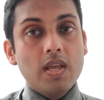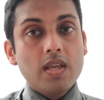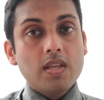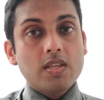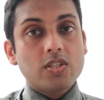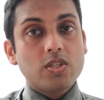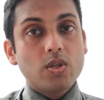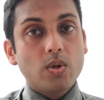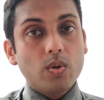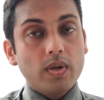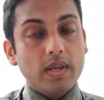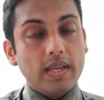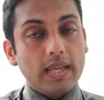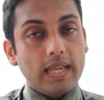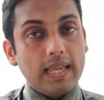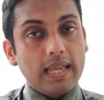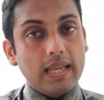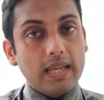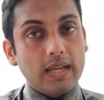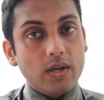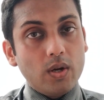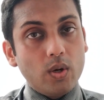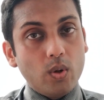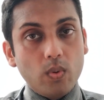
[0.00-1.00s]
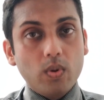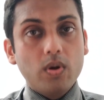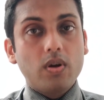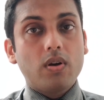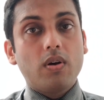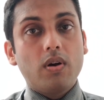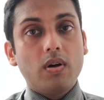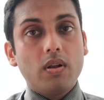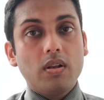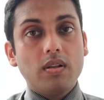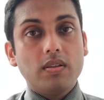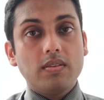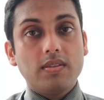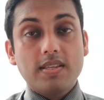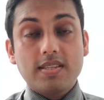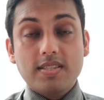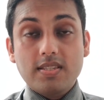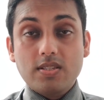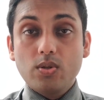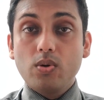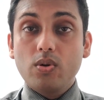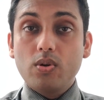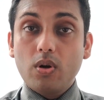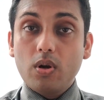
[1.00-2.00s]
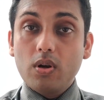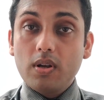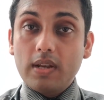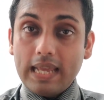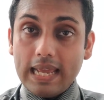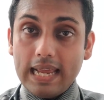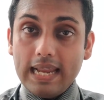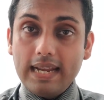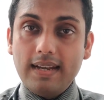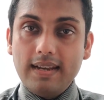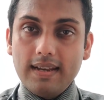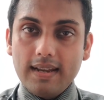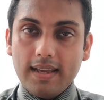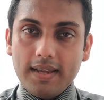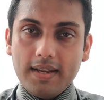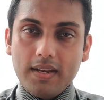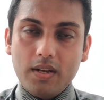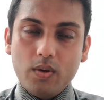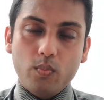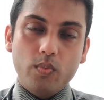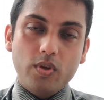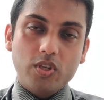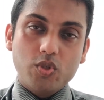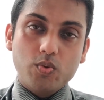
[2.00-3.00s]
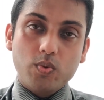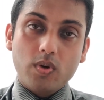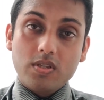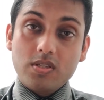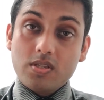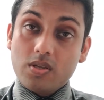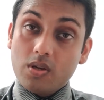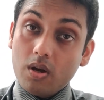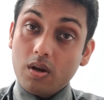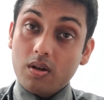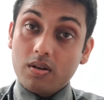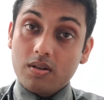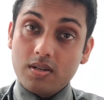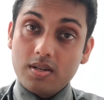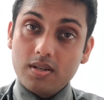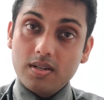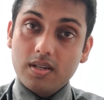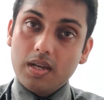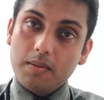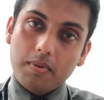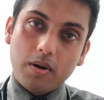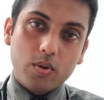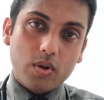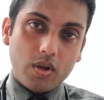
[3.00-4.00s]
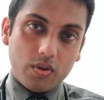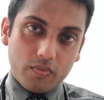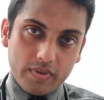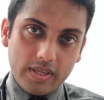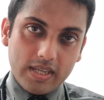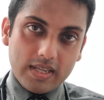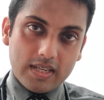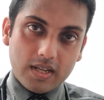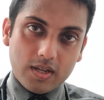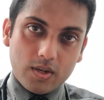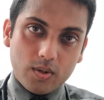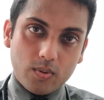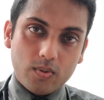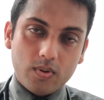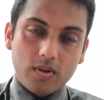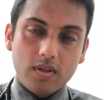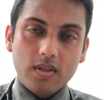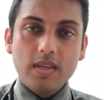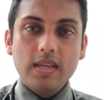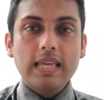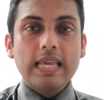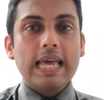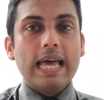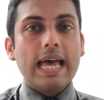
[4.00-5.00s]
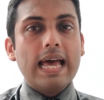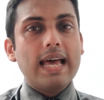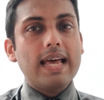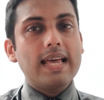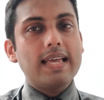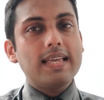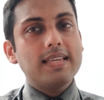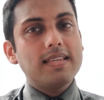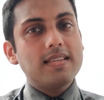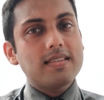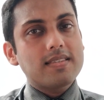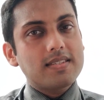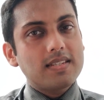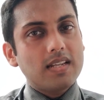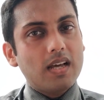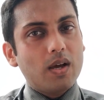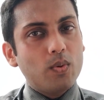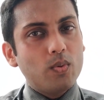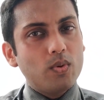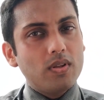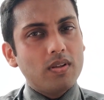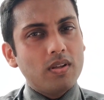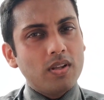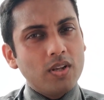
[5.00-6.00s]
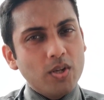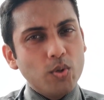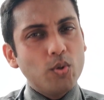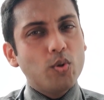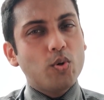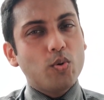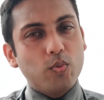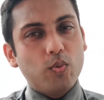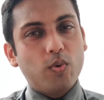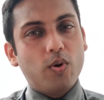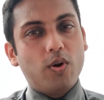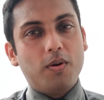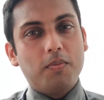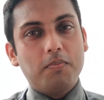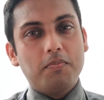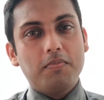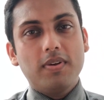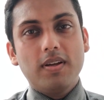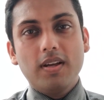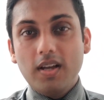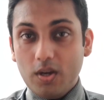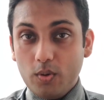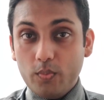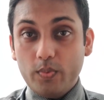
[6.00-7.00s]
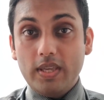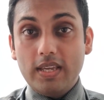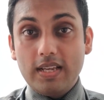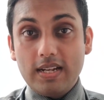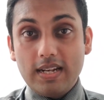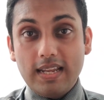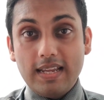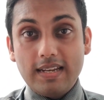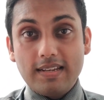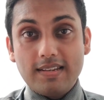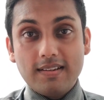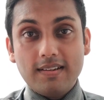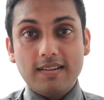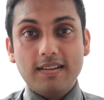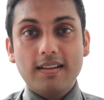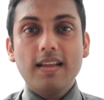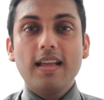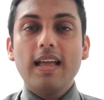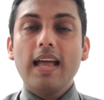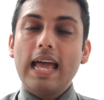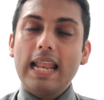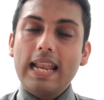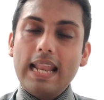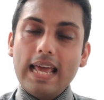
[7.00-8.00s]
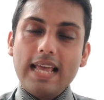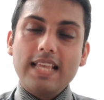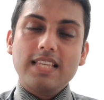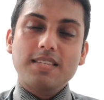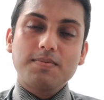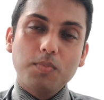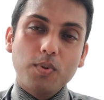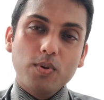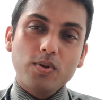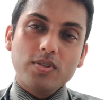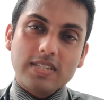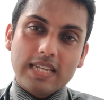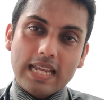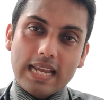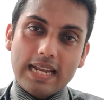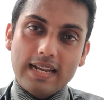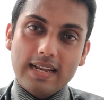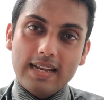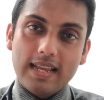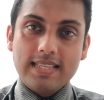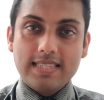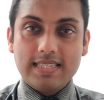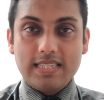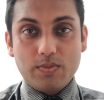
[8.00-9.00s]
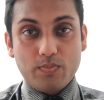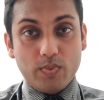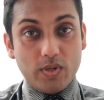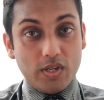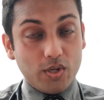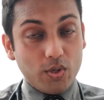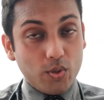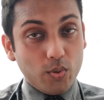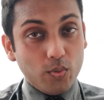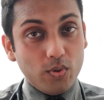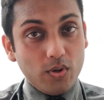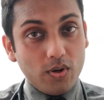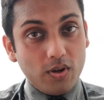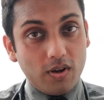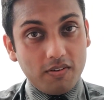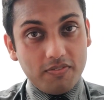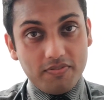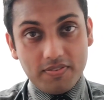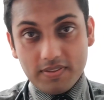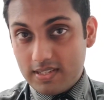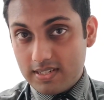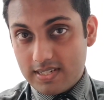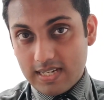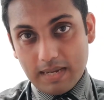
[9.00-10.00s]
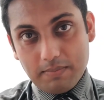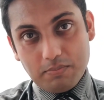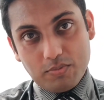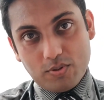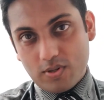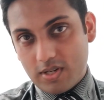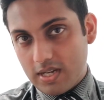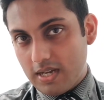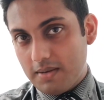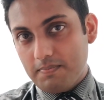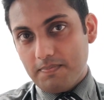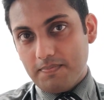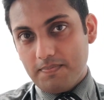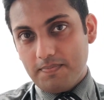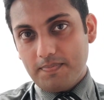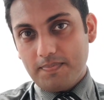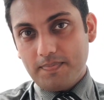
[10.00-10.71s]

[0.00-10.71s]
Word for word: So overall, this so-called headline, which was hot about a week ago, is now lukewarm a week later and as most headlines, will cool off in the time to come.